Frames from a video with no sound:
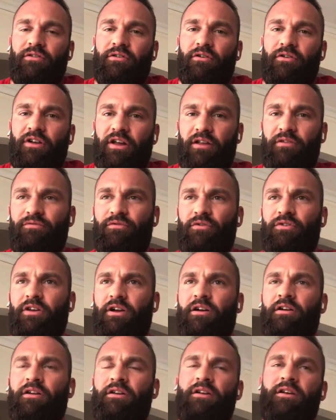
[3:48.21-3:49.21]
you know,
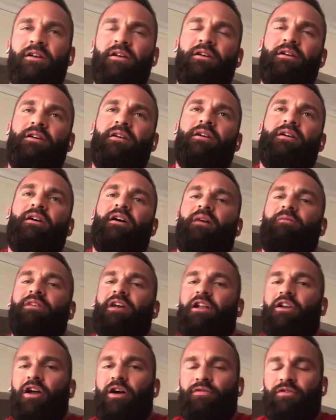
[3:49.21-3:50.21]
California, I mean,
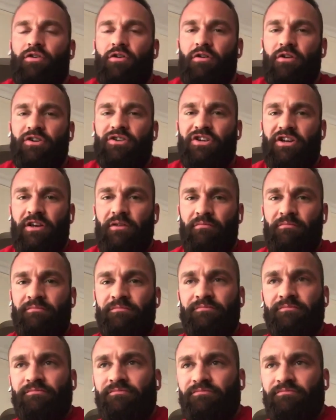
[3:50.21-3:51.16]
I love Gold's Gym,